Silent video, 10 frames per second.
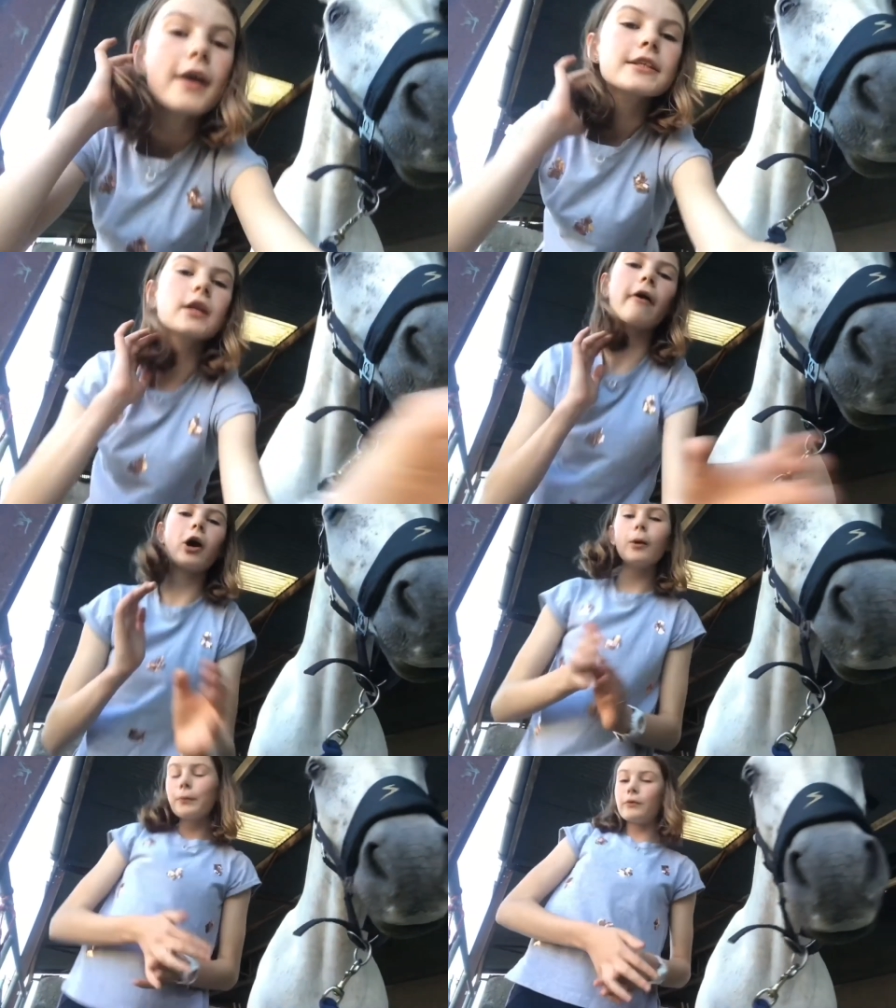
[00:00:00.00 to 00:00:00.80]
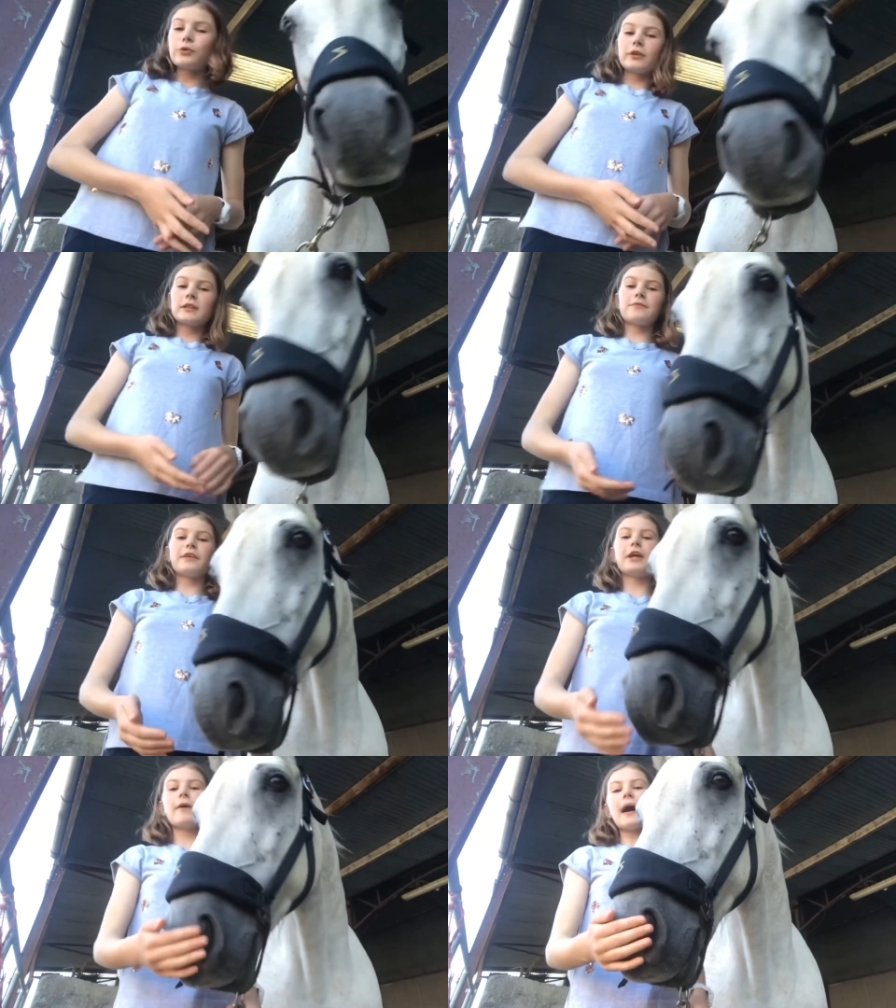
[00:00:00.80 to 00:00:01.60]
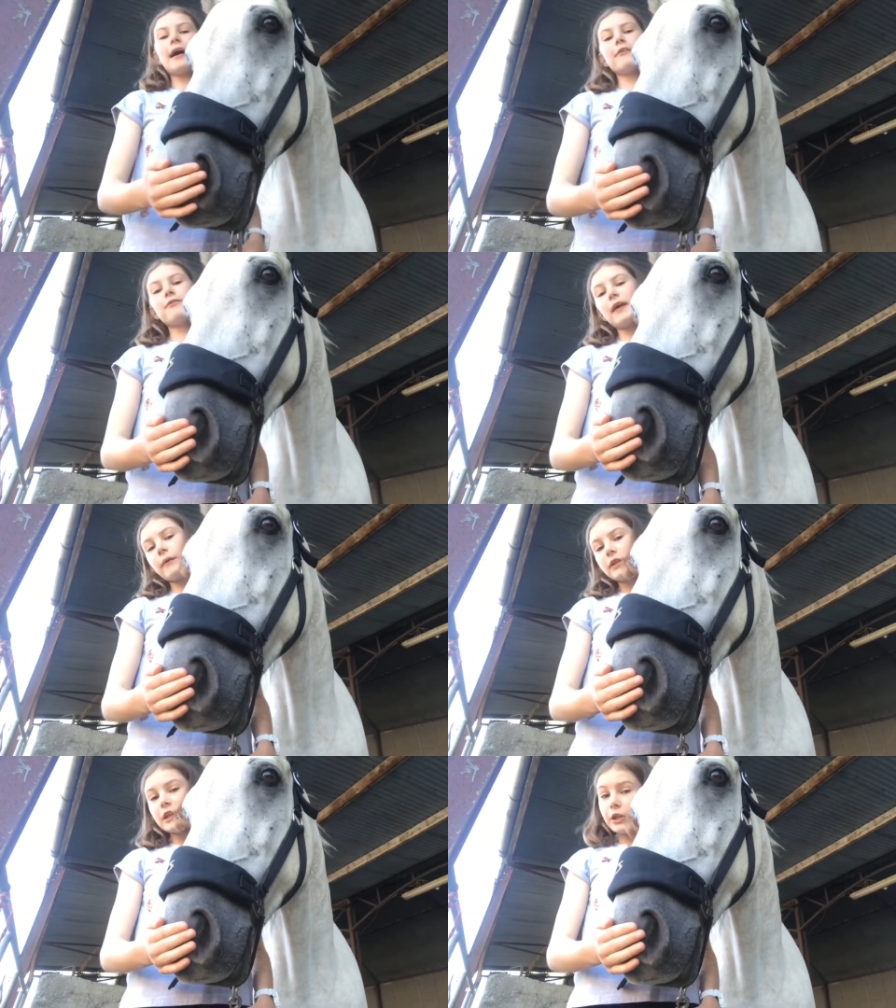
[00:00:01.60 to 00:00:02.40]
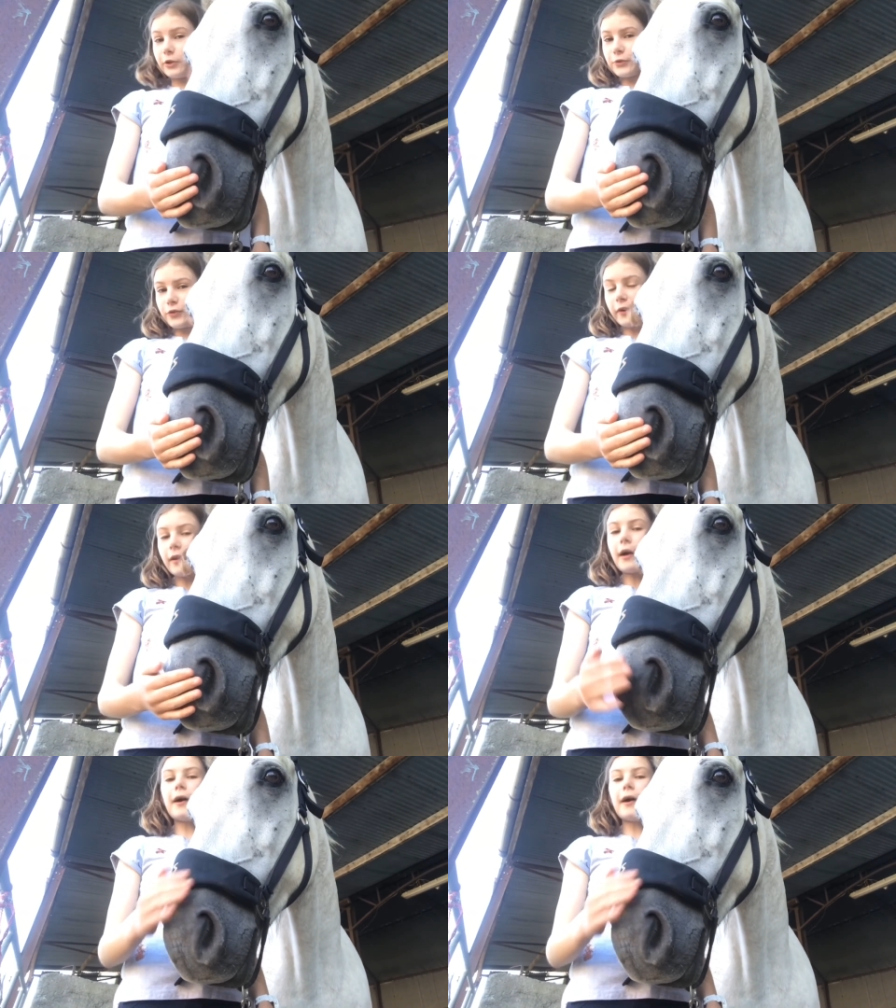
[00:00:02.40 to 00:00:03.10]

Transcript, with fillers: So I hope you enjoyed this video and found it useful.